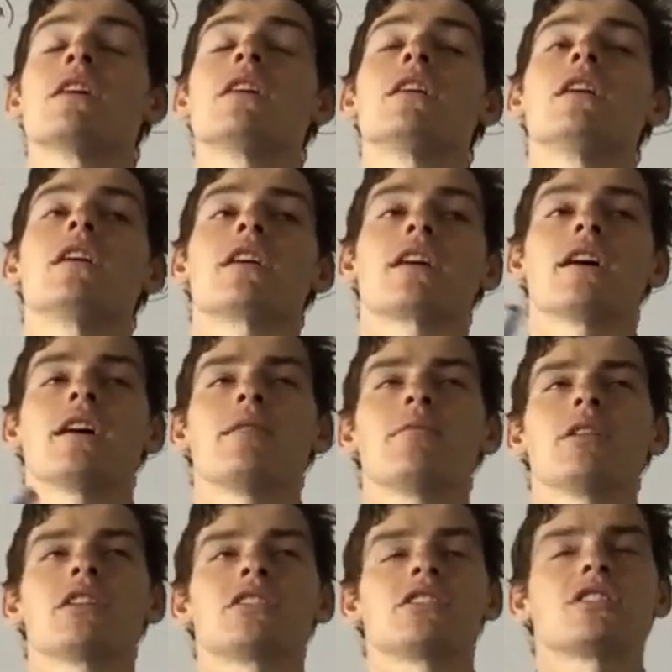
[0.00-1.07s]
Okay, but
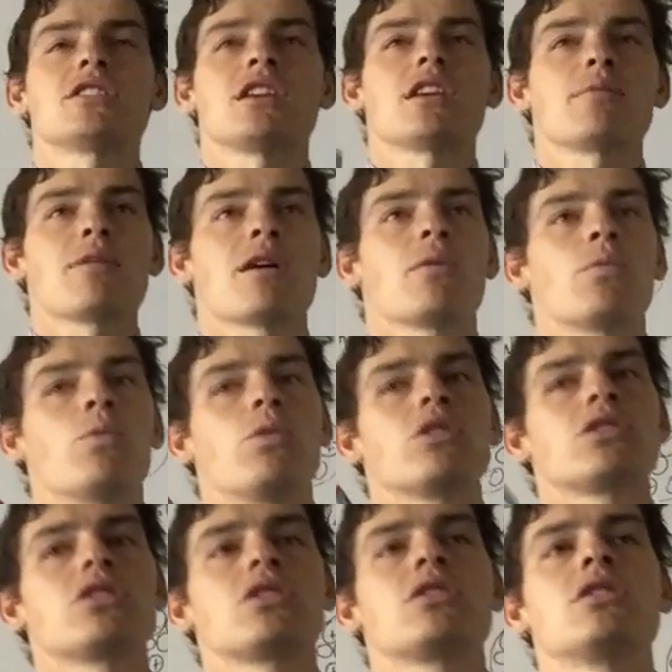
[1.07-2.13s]
let's just think about
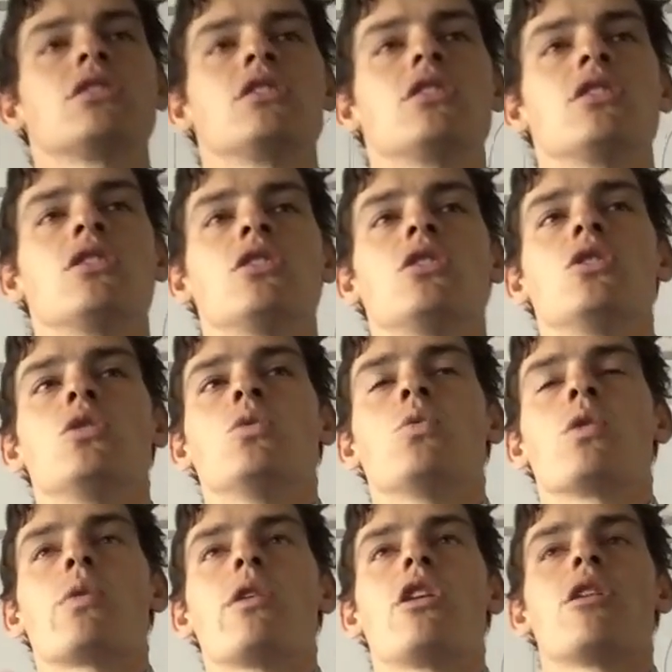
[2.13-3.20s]
what
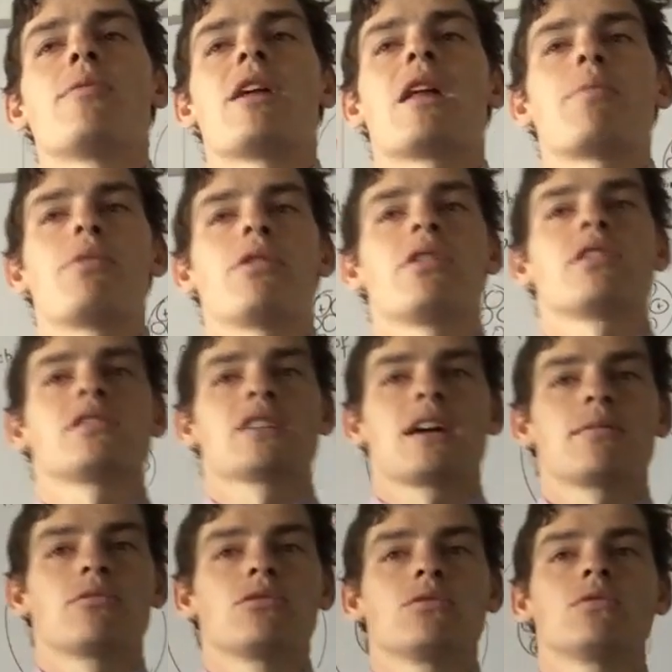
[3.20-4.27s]
do we know about a periodic
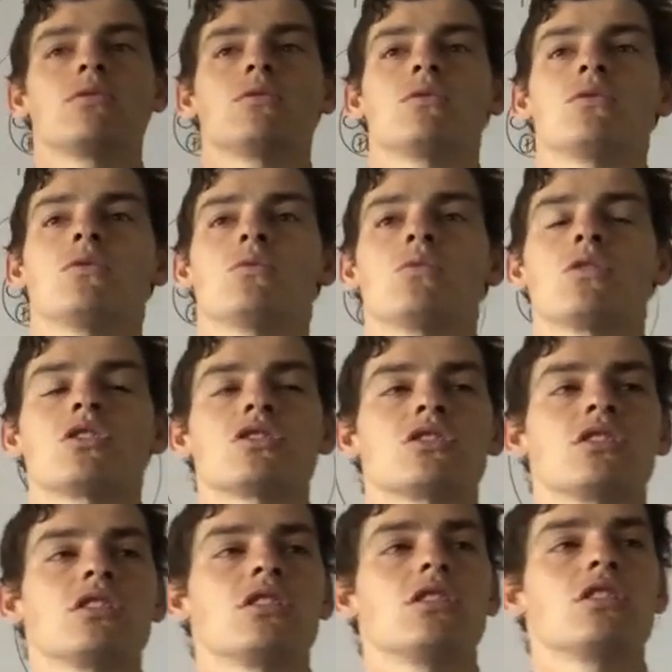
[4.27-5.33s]
table? What does
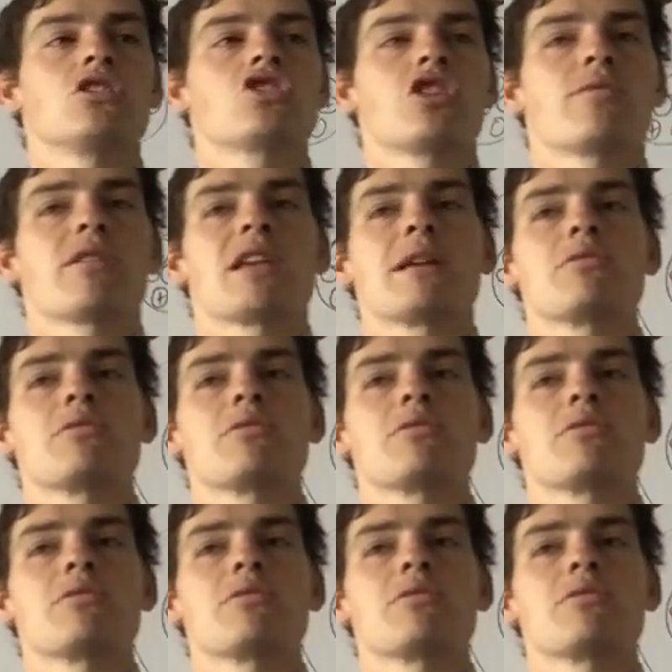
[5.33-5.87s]
the atomic number